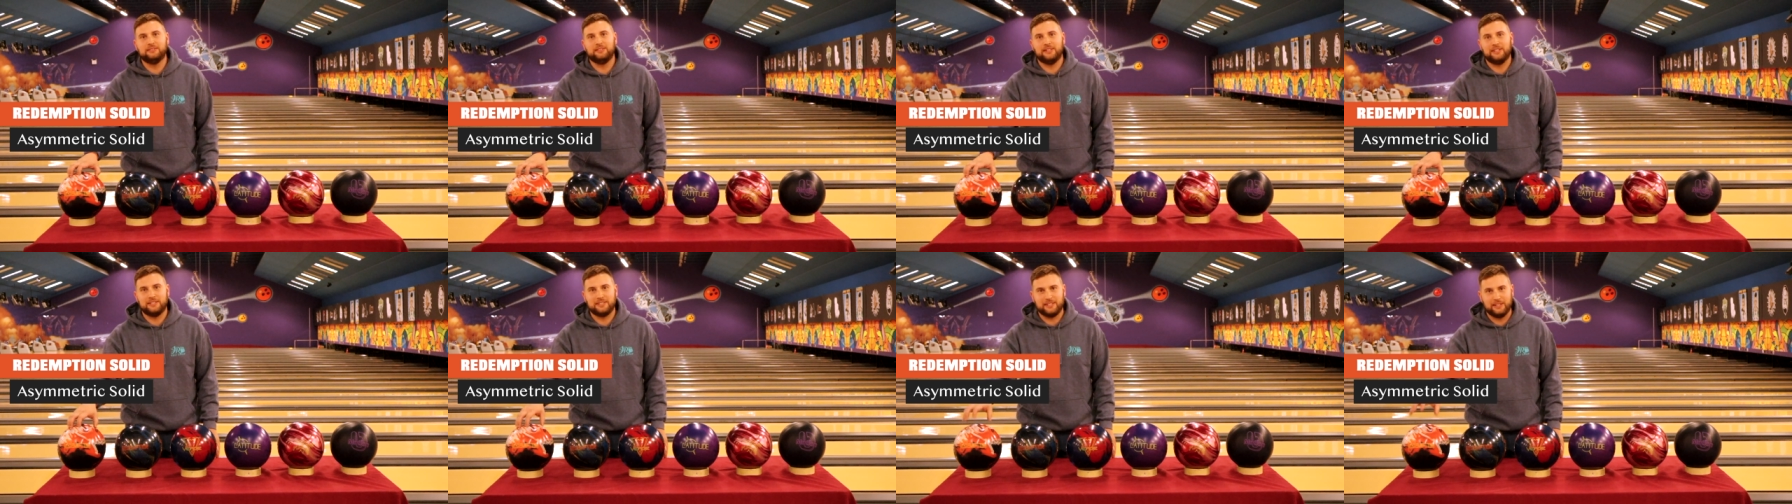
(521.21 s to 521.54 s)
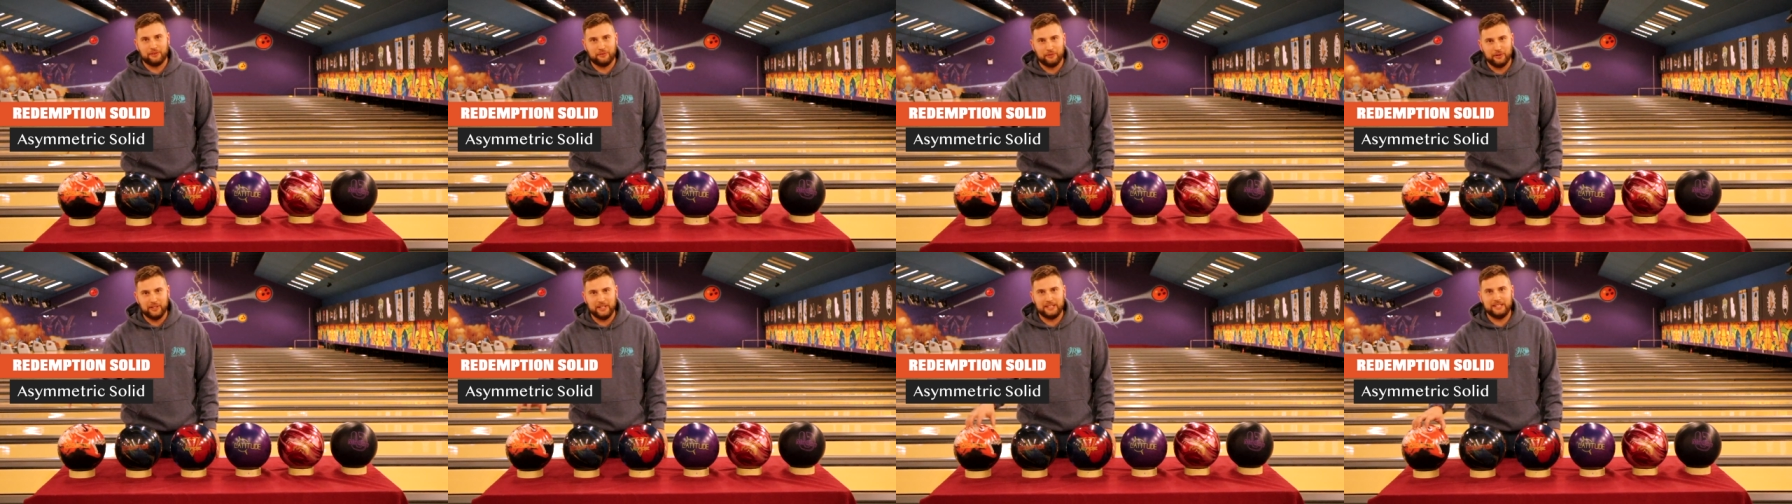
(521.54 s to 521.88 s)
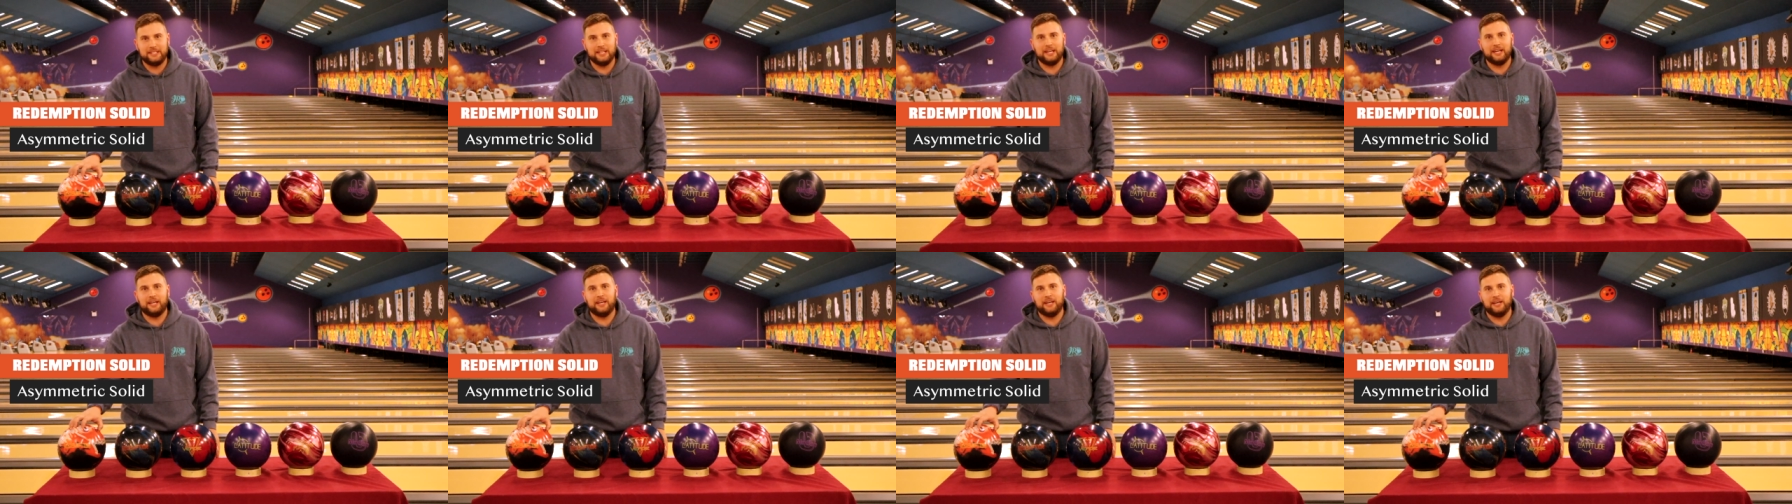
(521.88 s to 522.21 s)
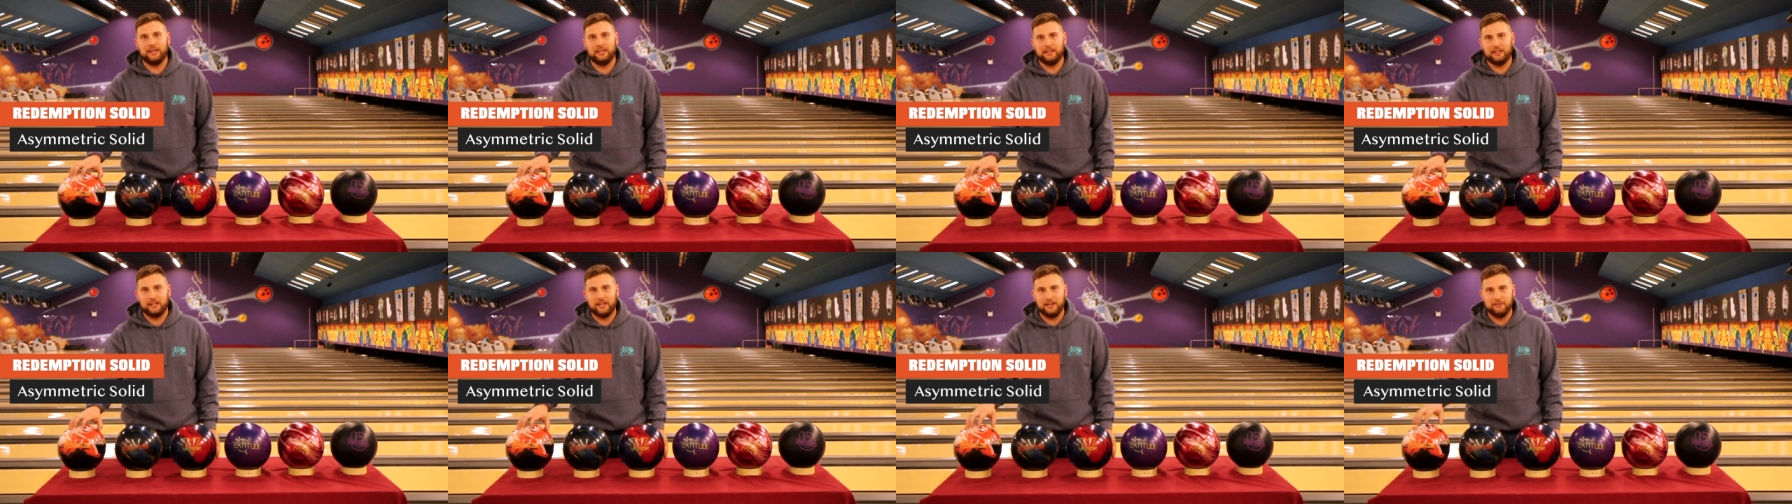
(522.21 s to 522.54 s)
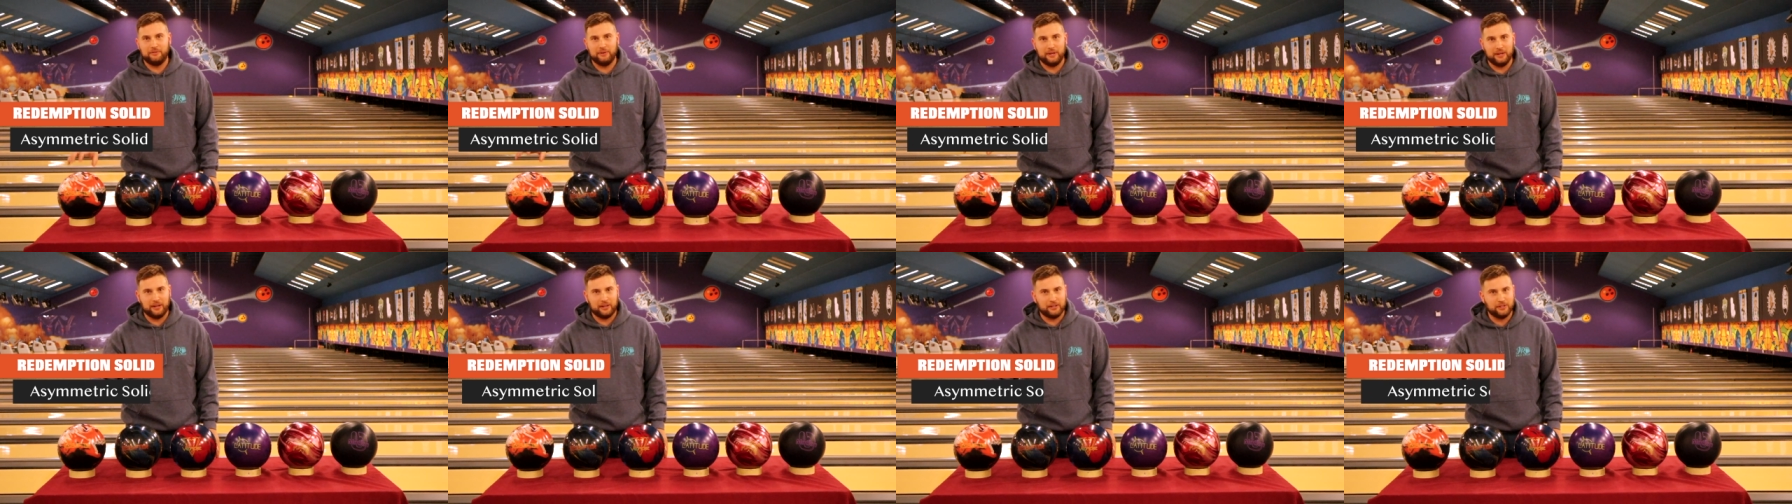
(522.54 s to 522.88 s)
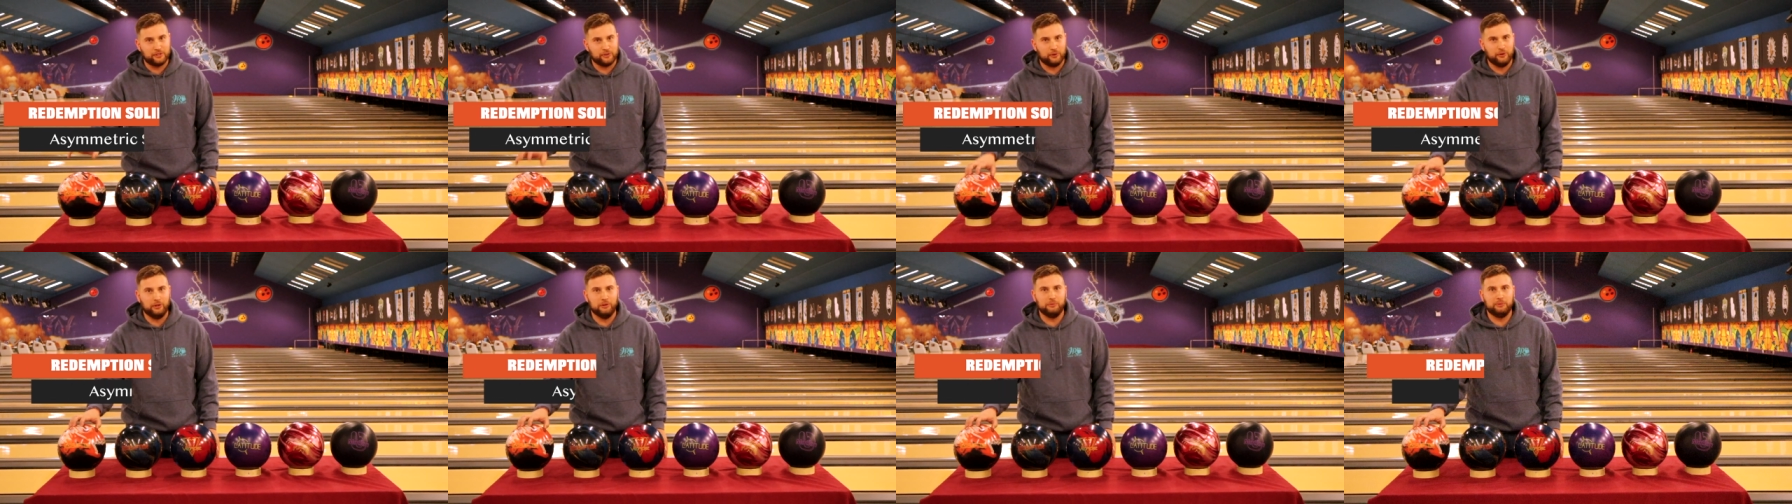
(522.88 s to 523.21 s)
It's going to really dig in, give me a
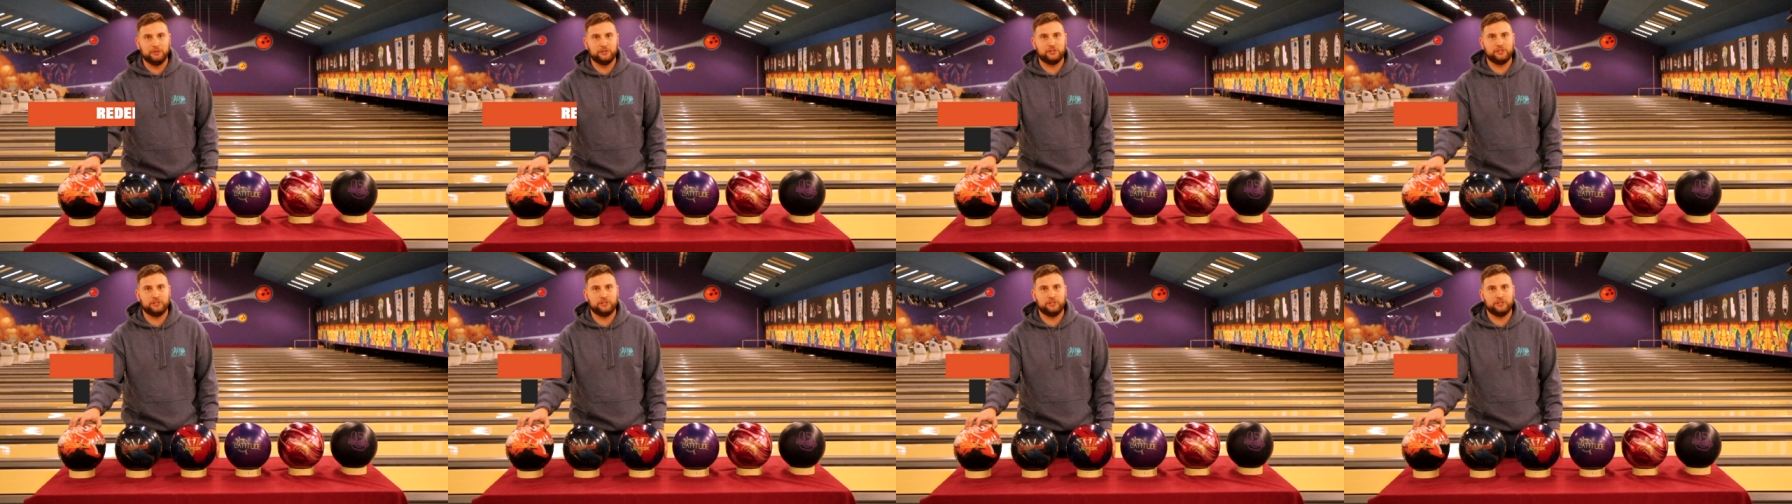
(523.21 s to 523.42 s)
controllable